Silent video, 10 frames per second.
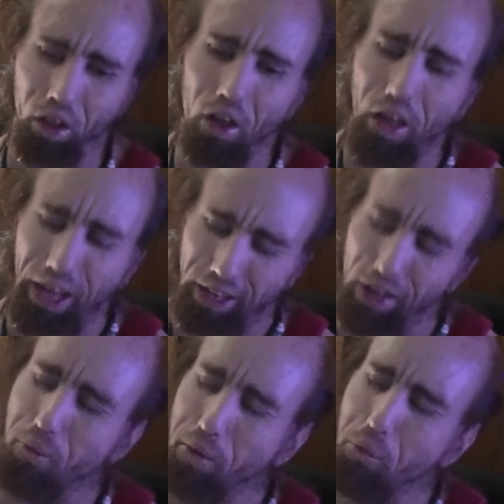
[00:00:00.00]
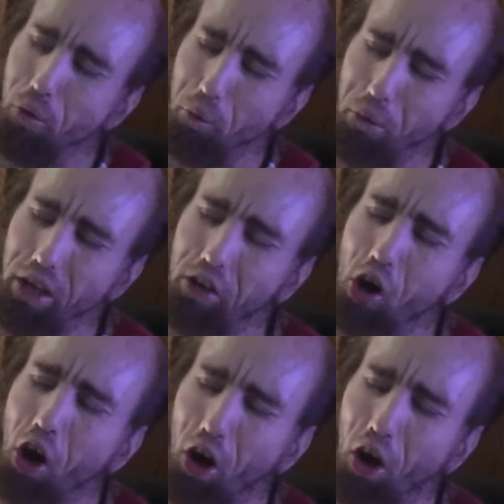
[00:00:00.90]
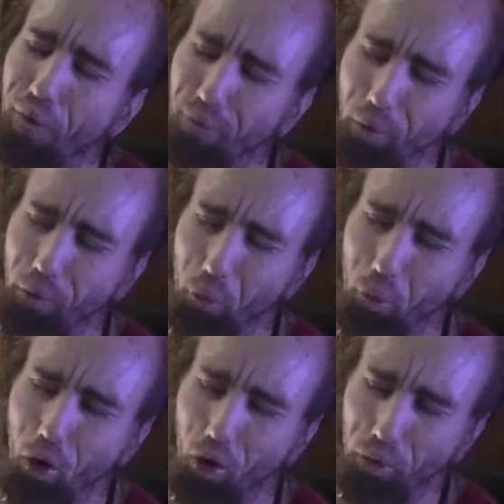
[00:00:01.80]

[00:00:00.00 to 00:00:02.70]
And these people are being cut off from the world.